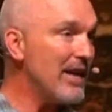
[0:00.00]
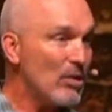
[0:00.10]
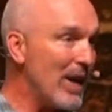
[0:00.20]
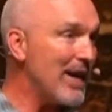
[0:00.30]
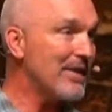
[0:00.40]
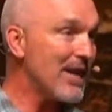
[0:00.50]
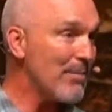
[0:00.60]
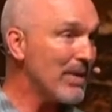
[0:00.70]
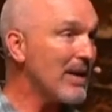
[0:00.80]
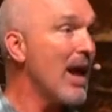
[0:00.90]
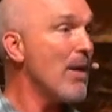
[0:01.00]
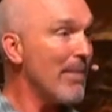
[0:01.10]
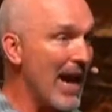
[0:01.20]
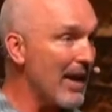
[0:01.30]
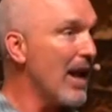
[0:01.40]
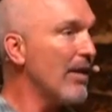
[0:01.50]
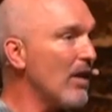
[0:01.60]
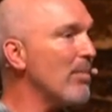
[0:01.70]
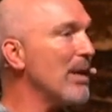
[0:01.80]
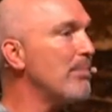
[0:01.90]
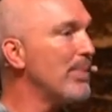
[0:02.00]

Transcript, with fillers: tweeted something, man, there would have been